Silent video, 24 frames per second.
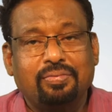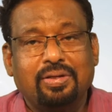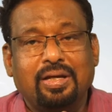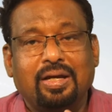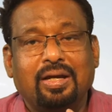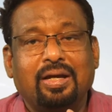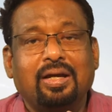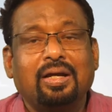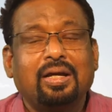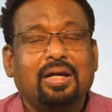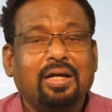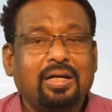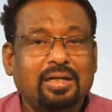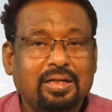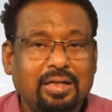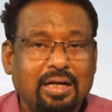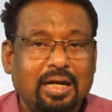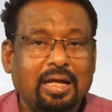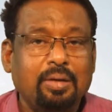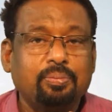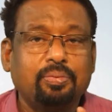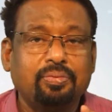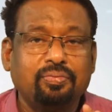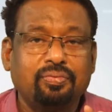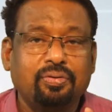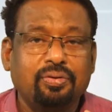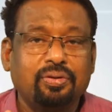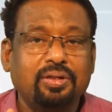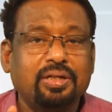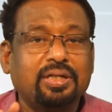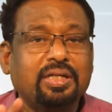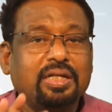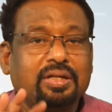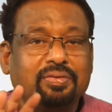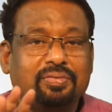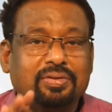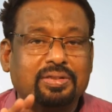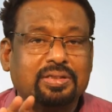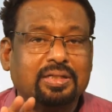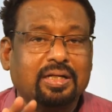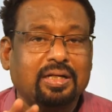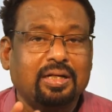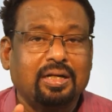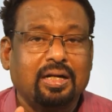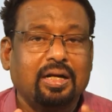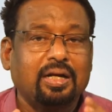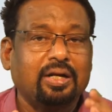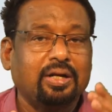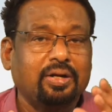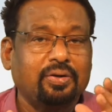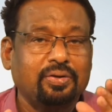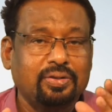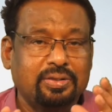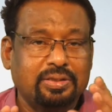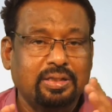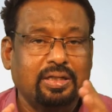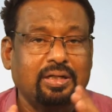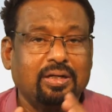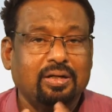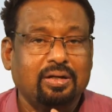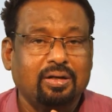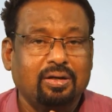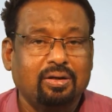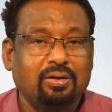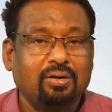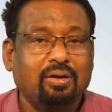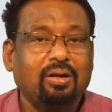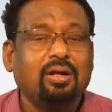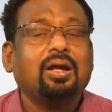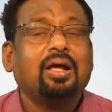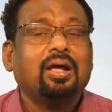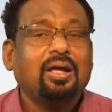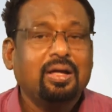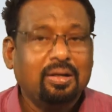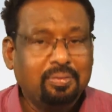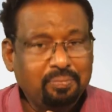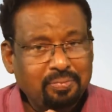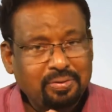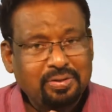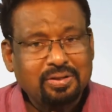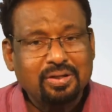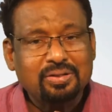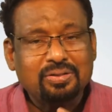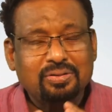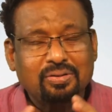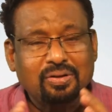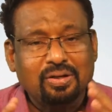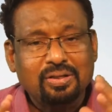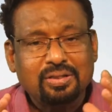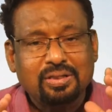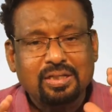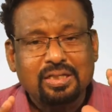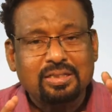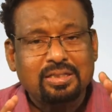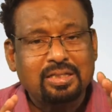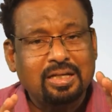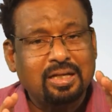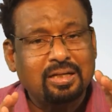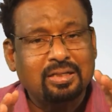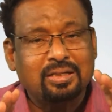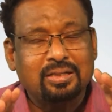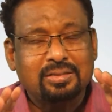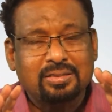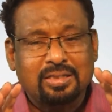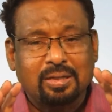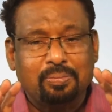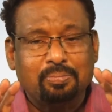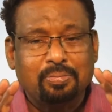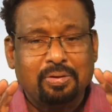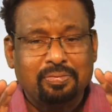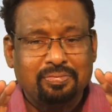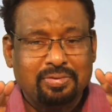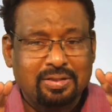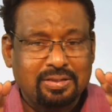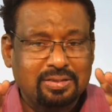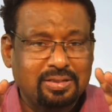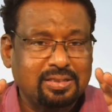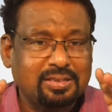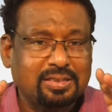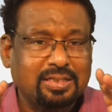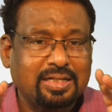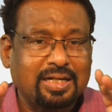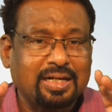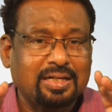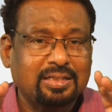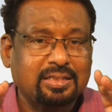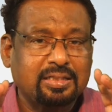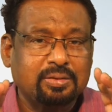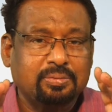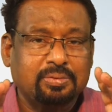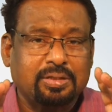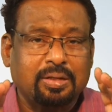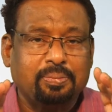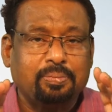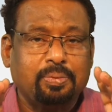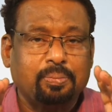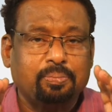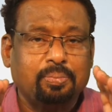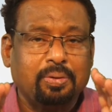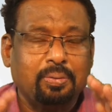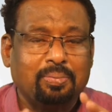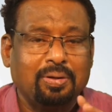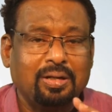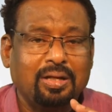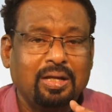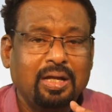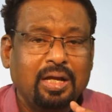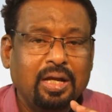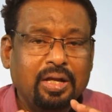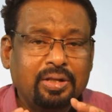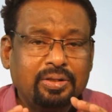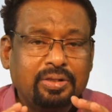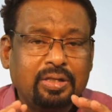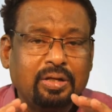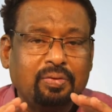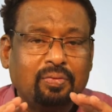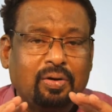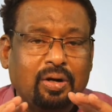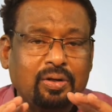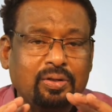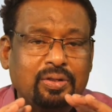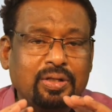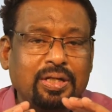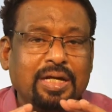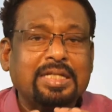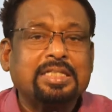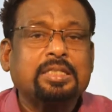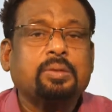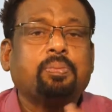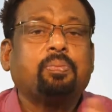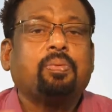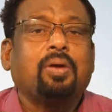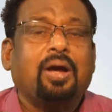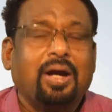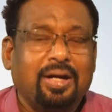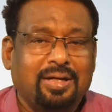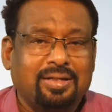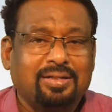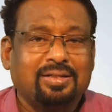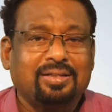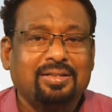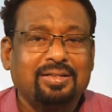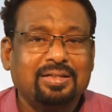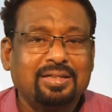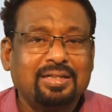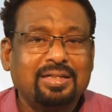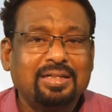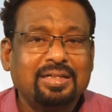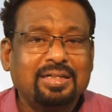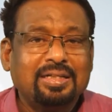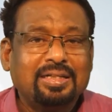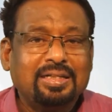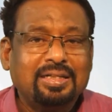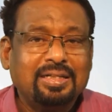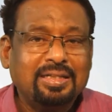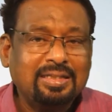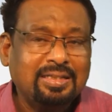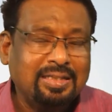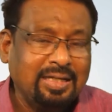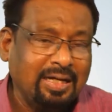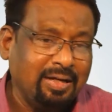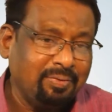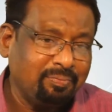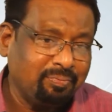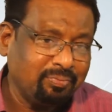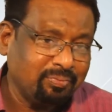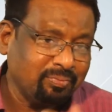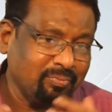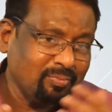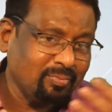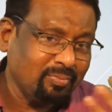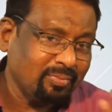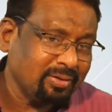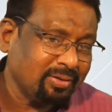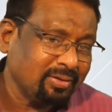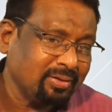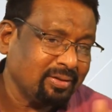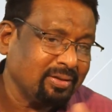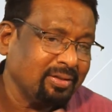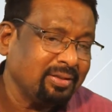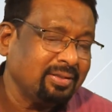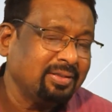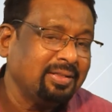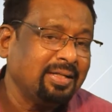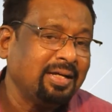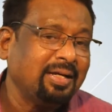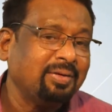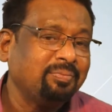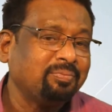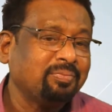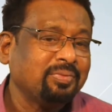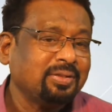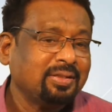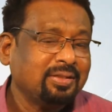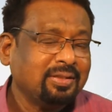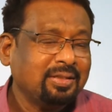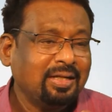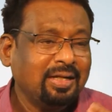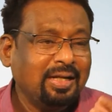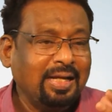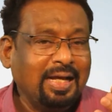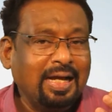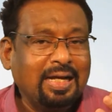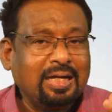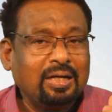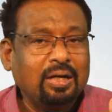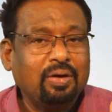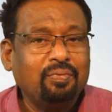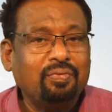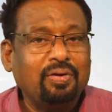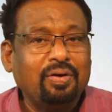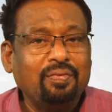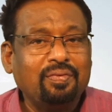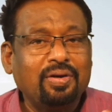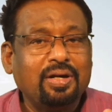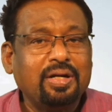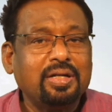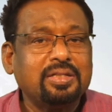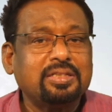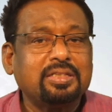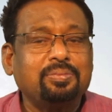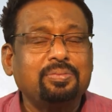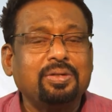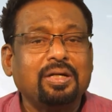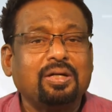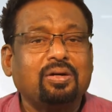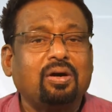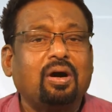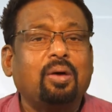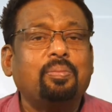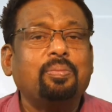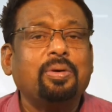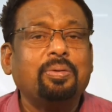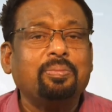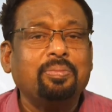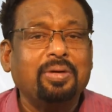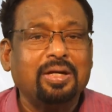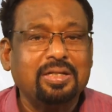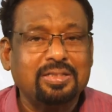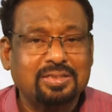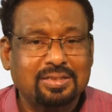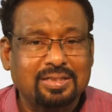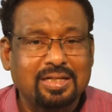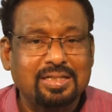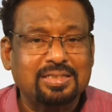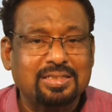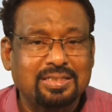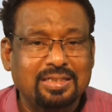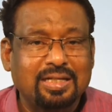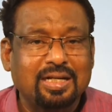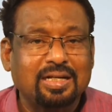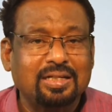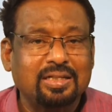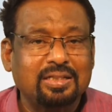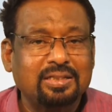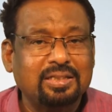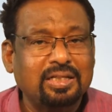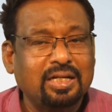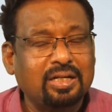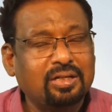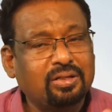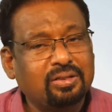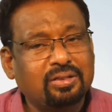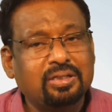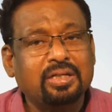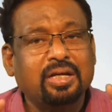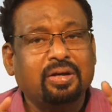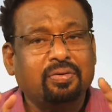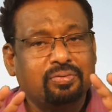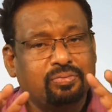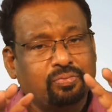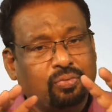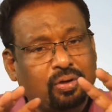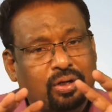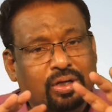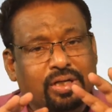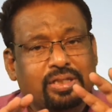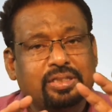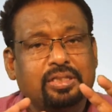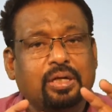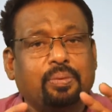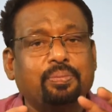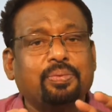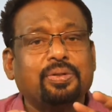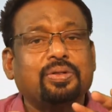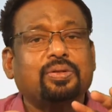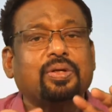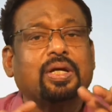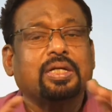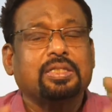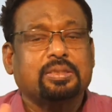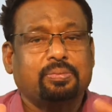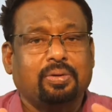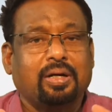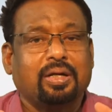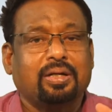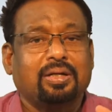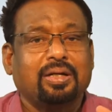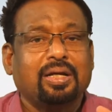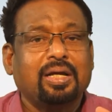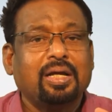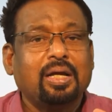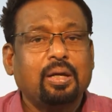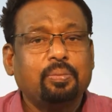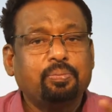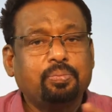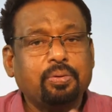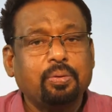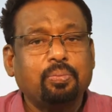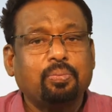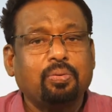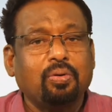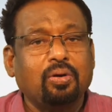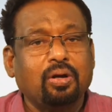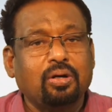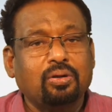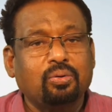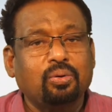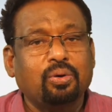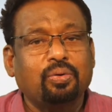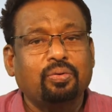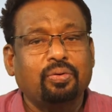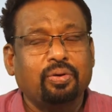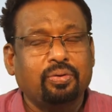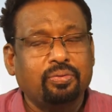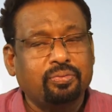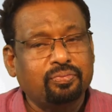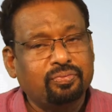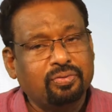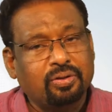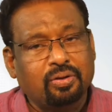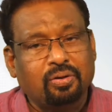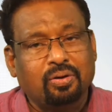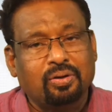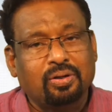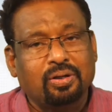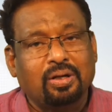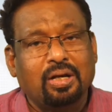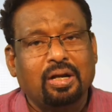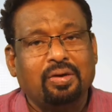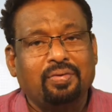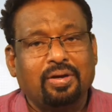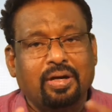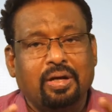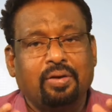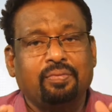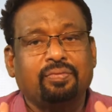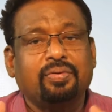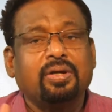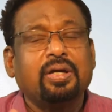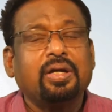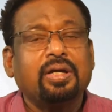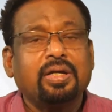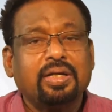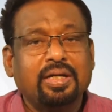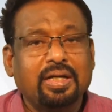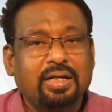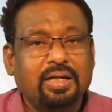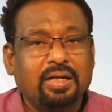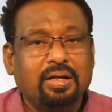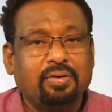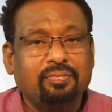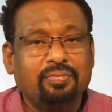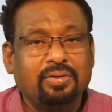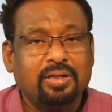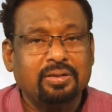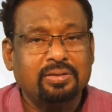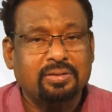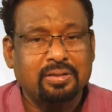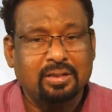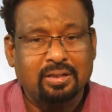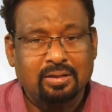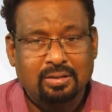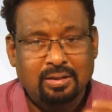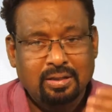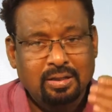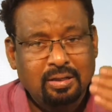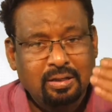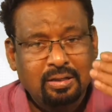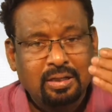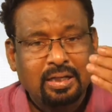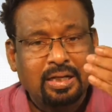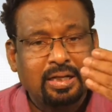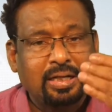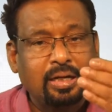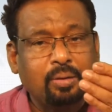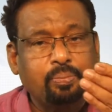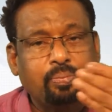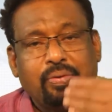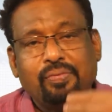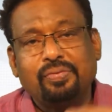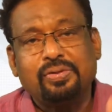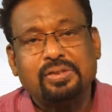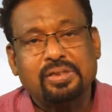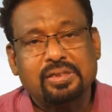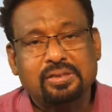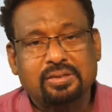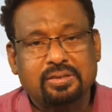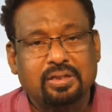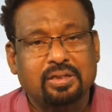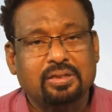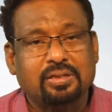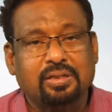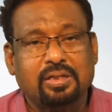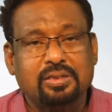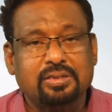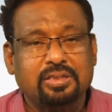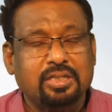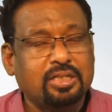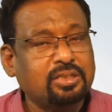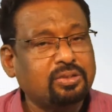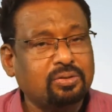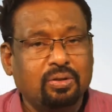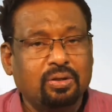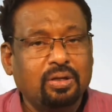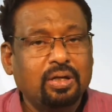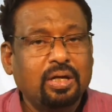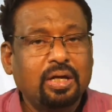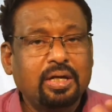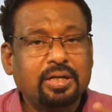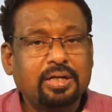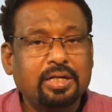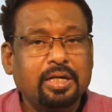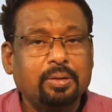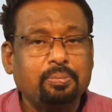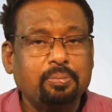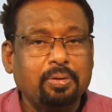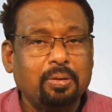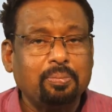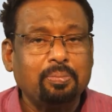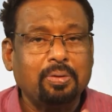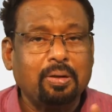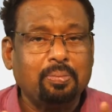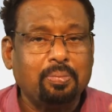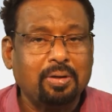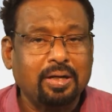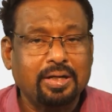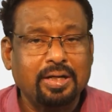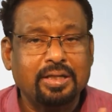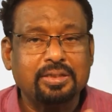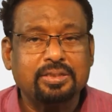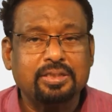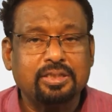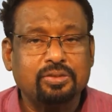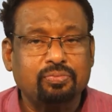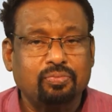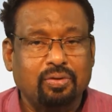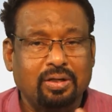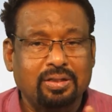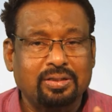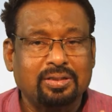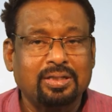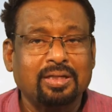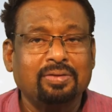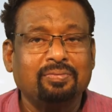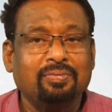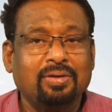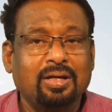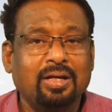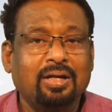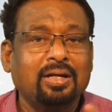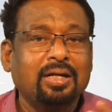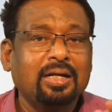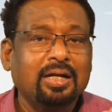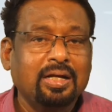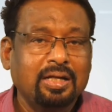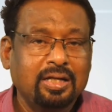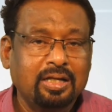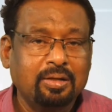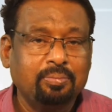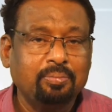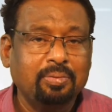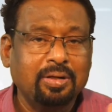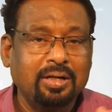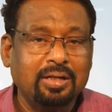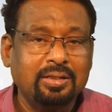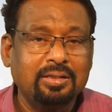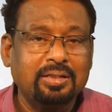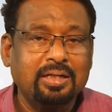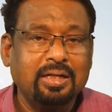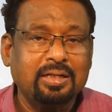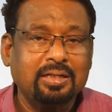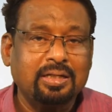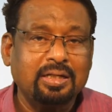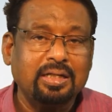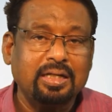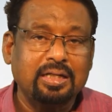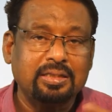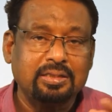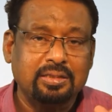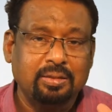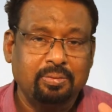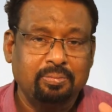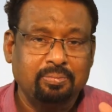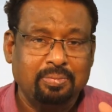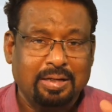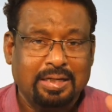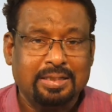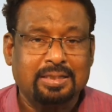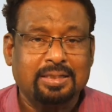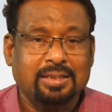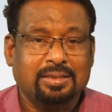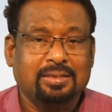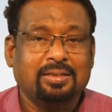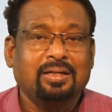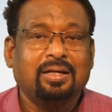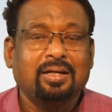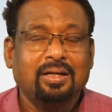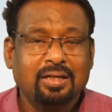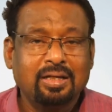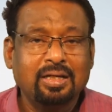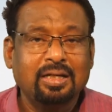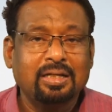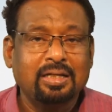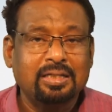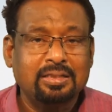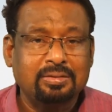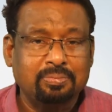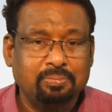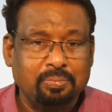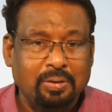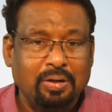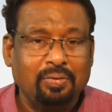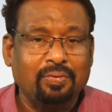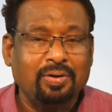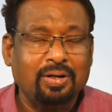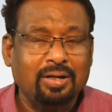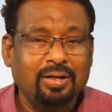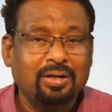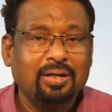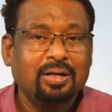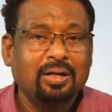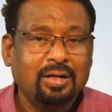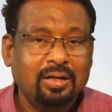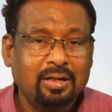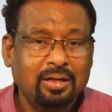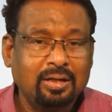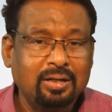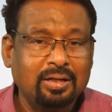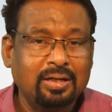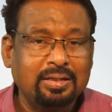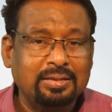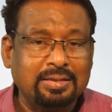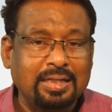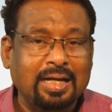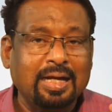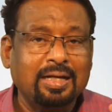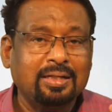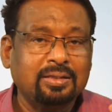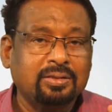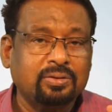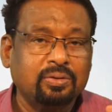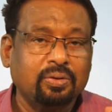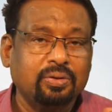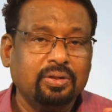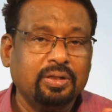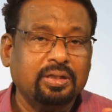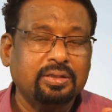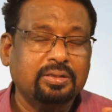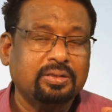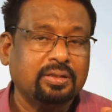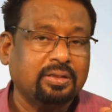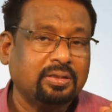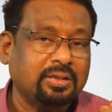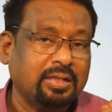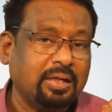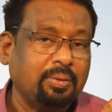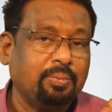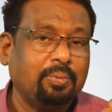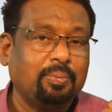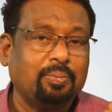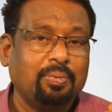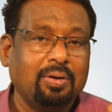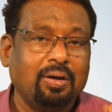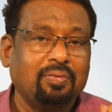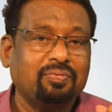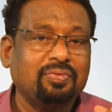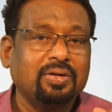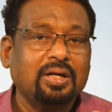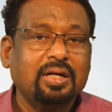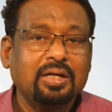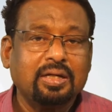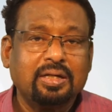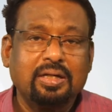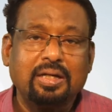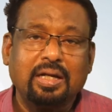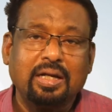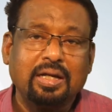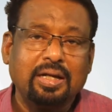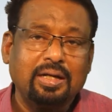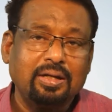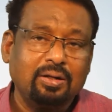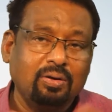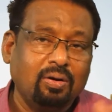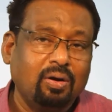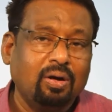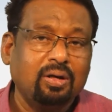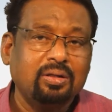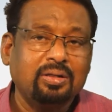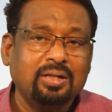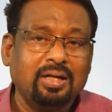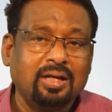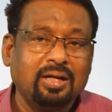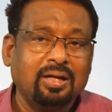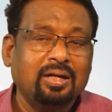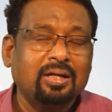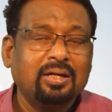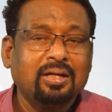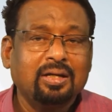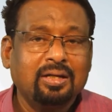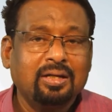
the claim before the TV channel and radio channel and all, because some of the state type of people, they want to exploit the lack of awareness of the common man is concerned. Their only job is to exploit. People are not all aware of any of this legal provisions are concerned. So Nirmal Baba case is one thing where he made that he has the magic in his power, in his hand, so he is capable of clearing all the